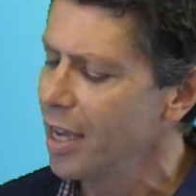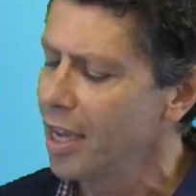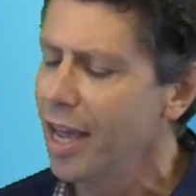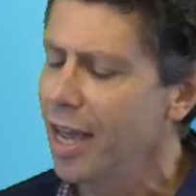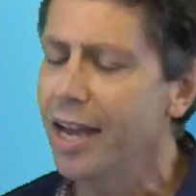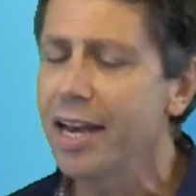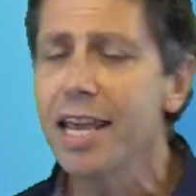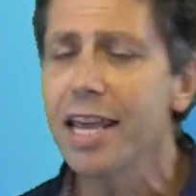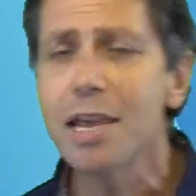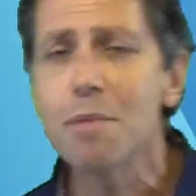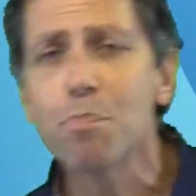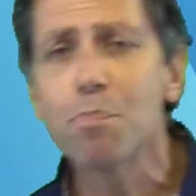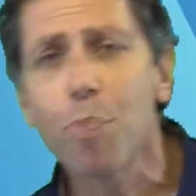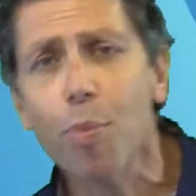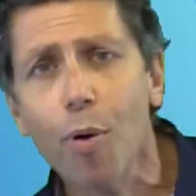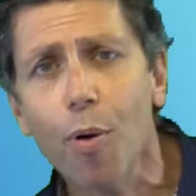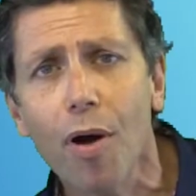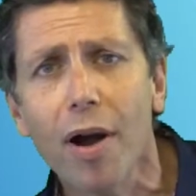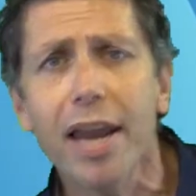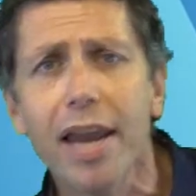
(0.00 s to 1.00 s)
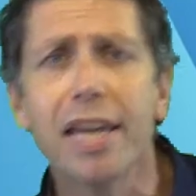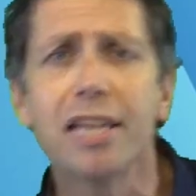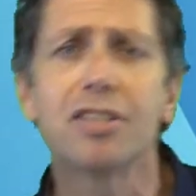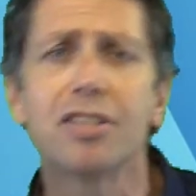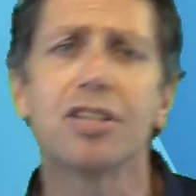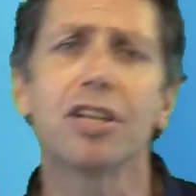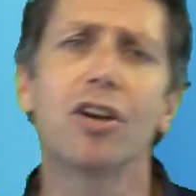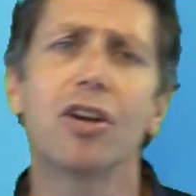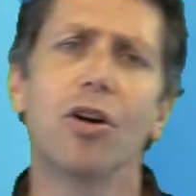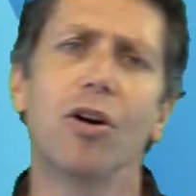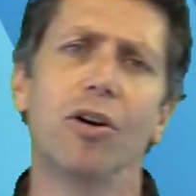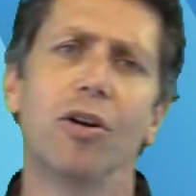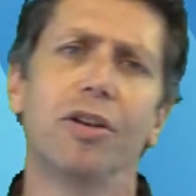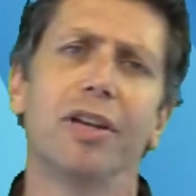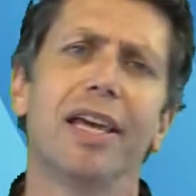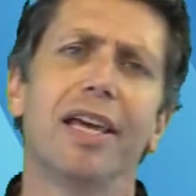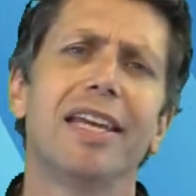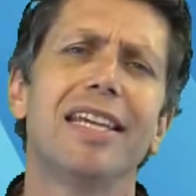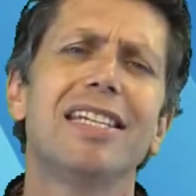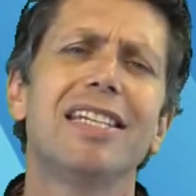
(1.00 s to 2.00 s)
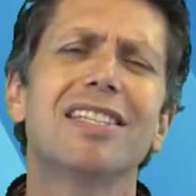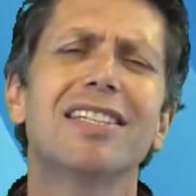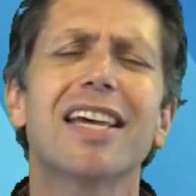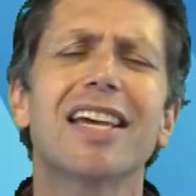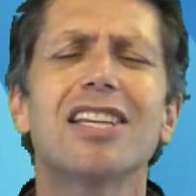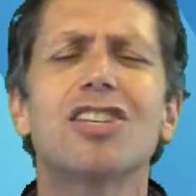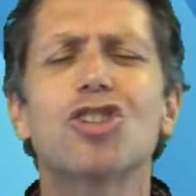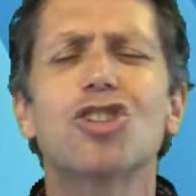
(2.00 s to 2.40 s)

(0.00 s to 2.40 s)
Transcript: And he prayed to God and he said